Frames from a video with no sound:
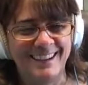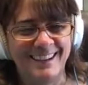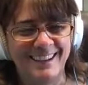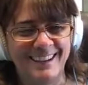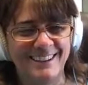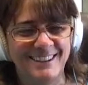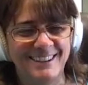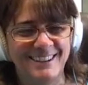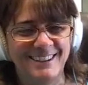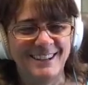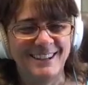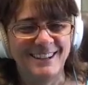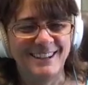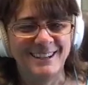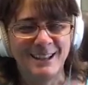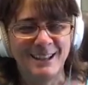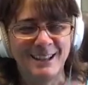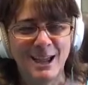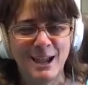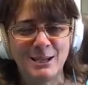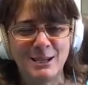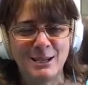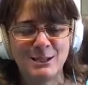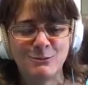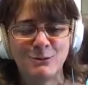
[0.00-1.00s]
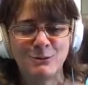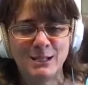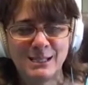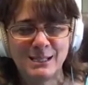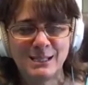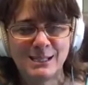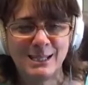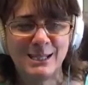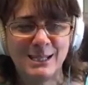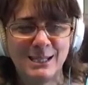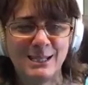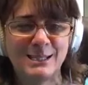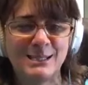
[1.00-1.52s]
he likes what he
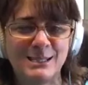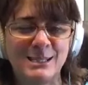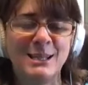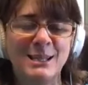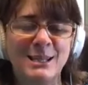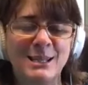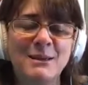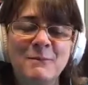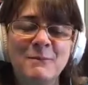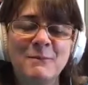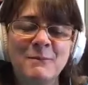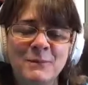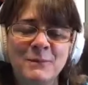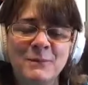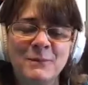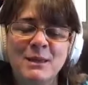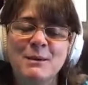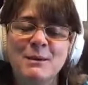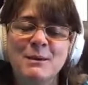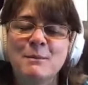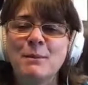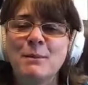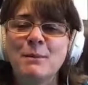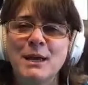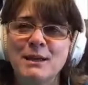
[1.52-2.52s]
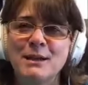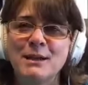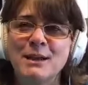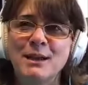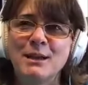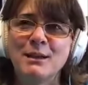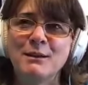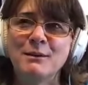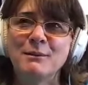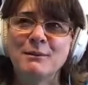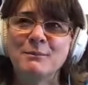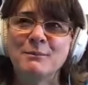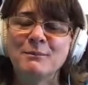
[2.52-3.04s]
sees. But
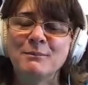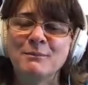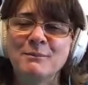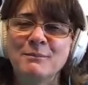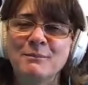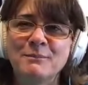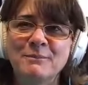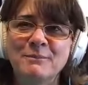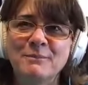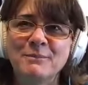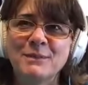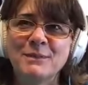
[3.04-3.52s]
um,